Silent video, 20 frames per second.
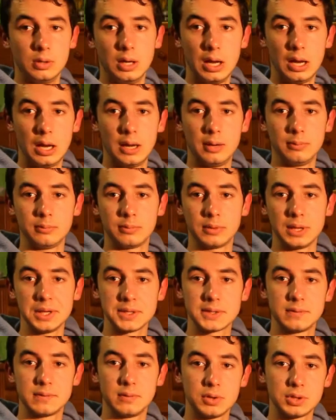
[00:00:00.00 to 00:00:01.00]

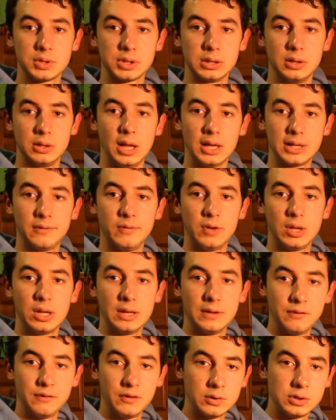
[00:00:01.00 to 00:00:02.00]
Thanks for watching. Like the video
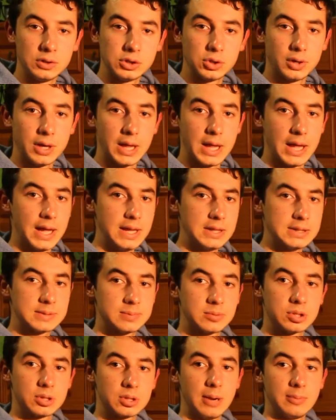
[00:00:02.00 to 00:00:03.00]
if you enjoyed it, and
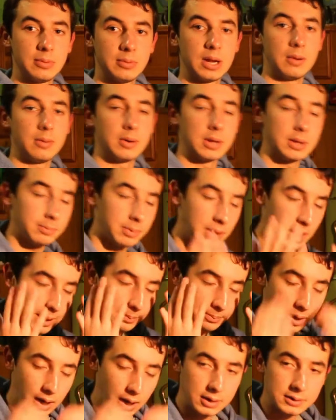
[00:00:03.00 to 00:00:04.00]
subscribe and become one of the
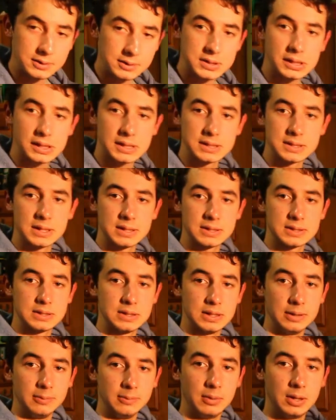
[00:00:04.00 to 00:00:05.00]
Platypus. I'll see you guys next
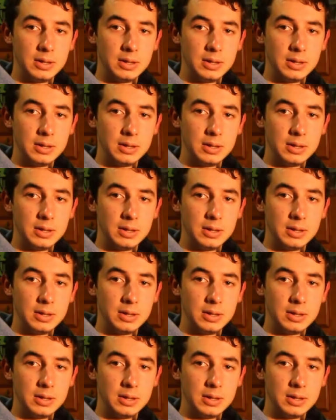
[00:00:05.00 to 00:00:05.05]
time.